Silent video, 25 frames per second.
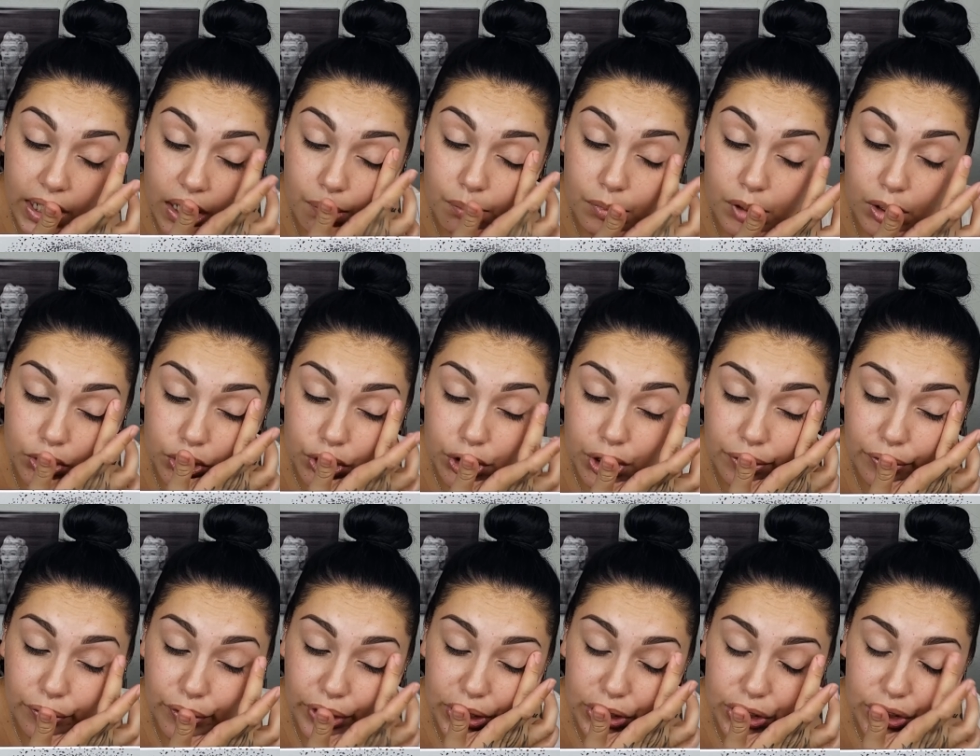I'm not sure
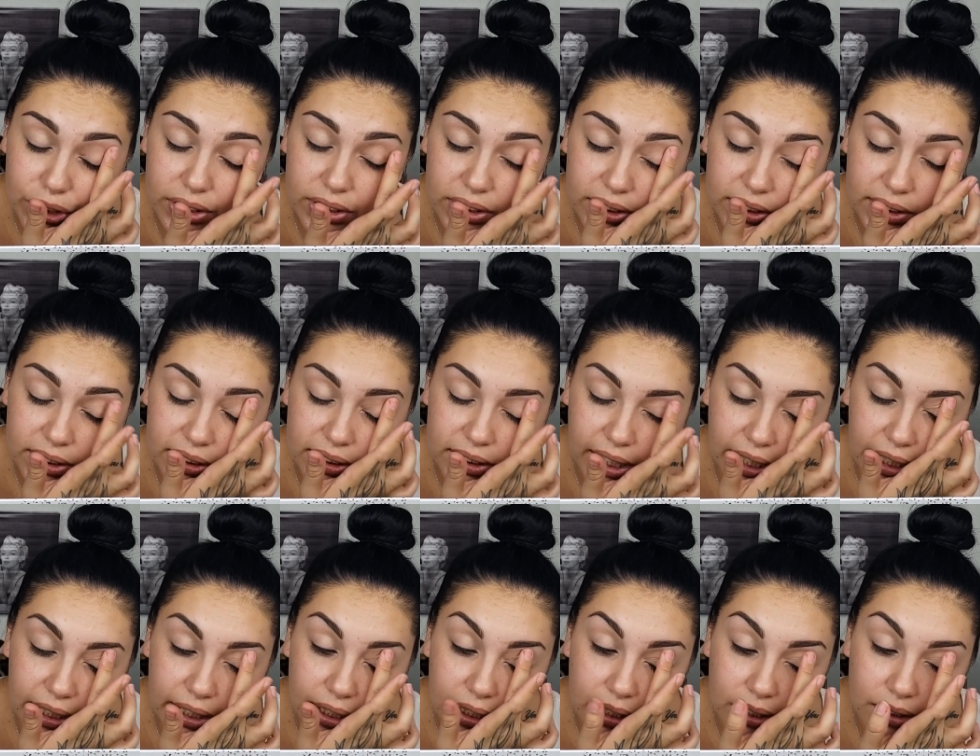if I should
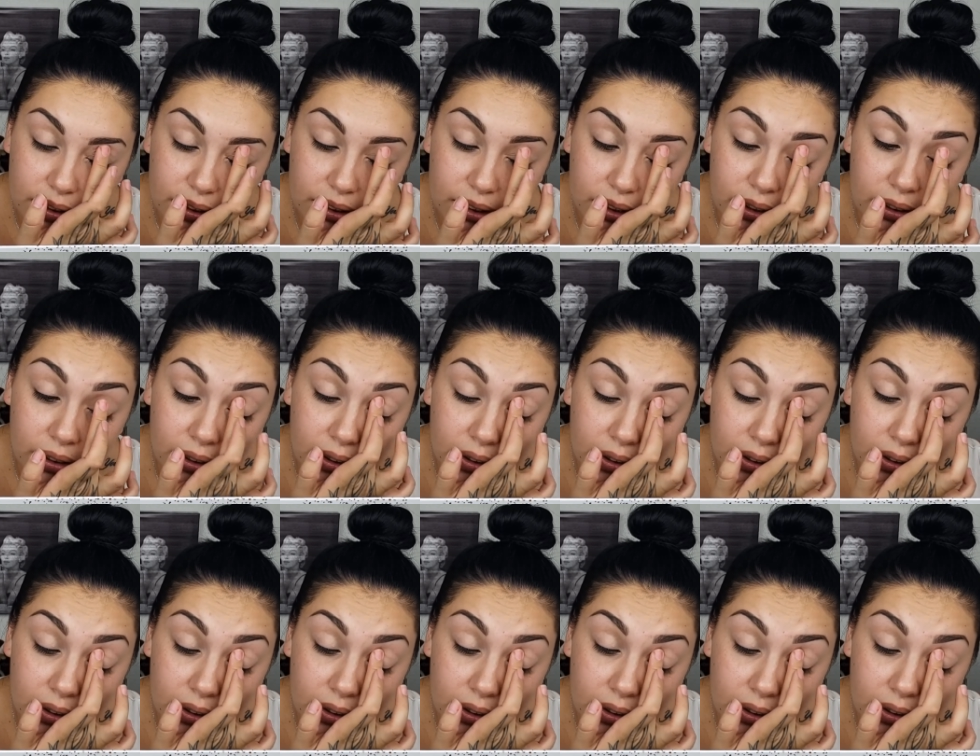set it